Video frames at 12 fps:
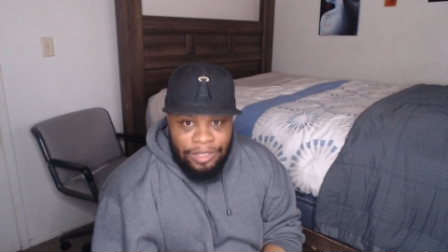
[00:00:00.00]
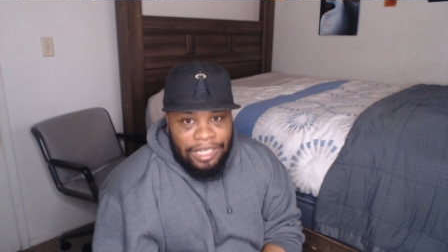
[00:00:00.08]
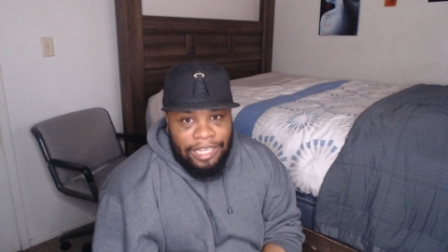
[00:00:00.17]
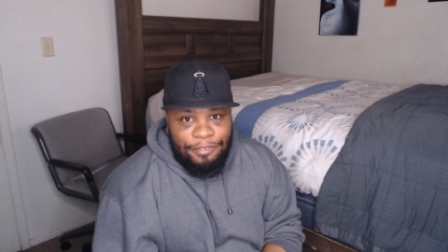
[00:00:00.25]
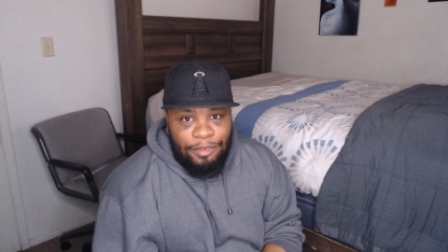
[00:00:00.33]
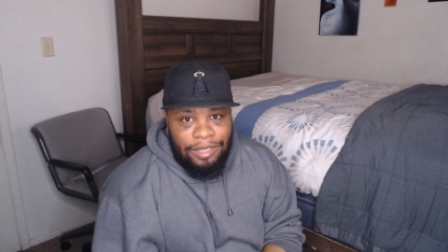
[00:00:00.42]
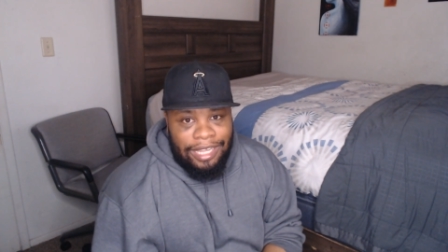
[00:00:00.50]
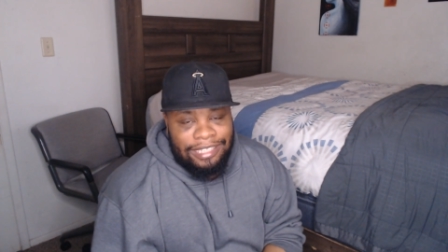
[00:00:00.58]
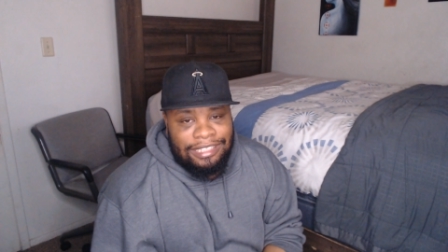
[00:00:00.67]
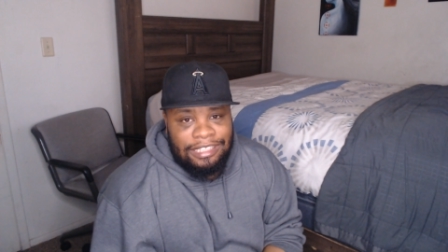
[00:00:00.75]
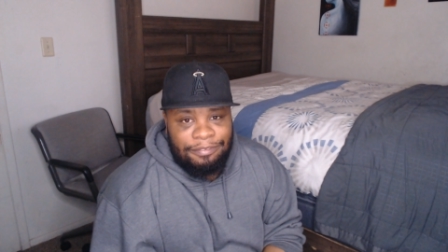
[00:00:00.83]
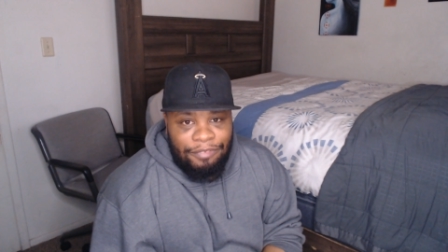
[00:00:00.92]
If you like
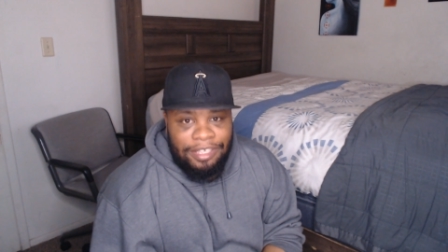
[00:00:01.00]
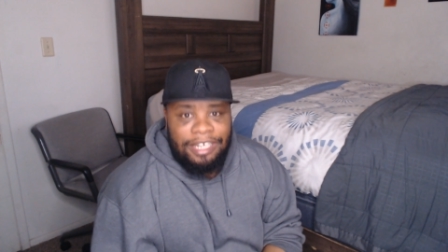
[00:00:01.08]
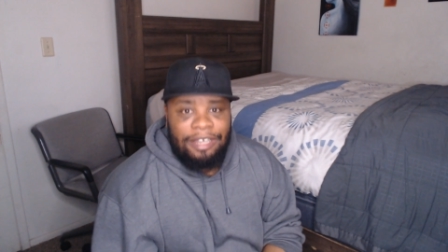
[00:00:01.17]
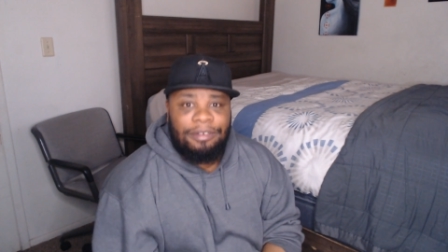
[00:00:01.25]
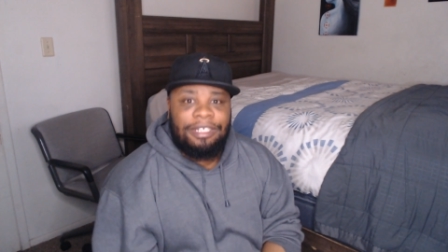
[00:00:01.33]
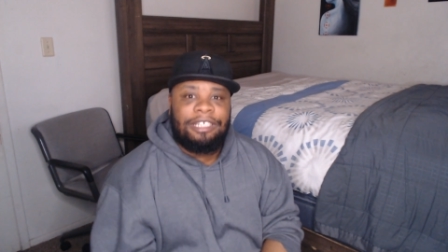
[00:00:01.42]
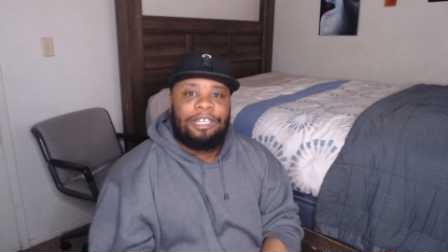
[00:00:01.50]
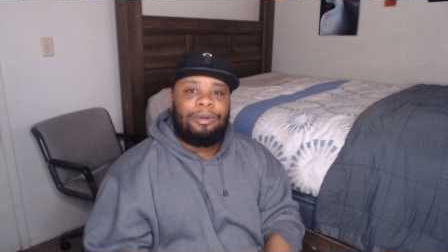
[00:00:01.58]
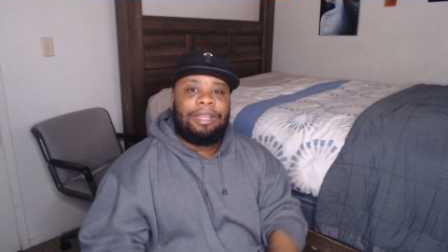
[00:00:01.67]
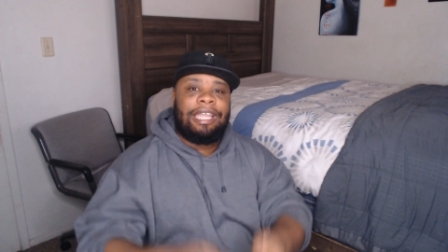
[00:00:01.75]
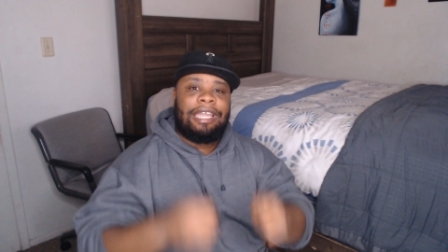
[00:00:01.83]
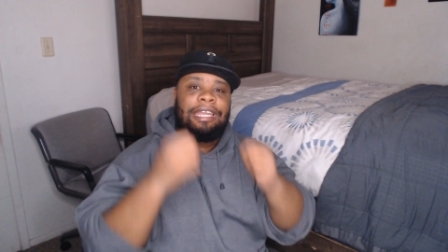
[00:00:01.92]
this video, then go
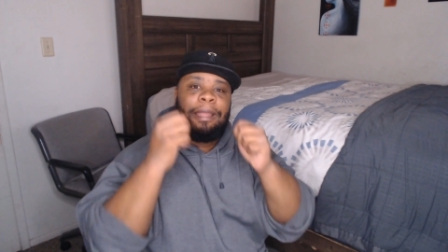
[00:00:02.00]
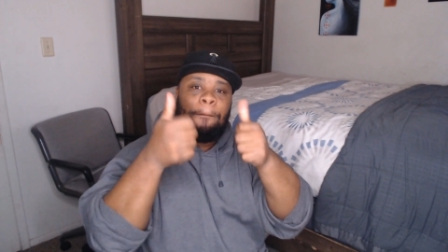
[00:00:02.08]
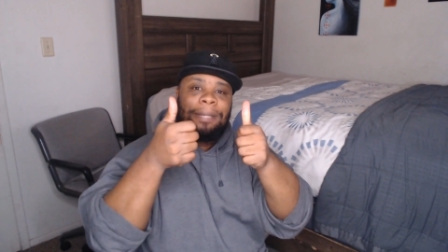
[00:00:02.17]
ahead and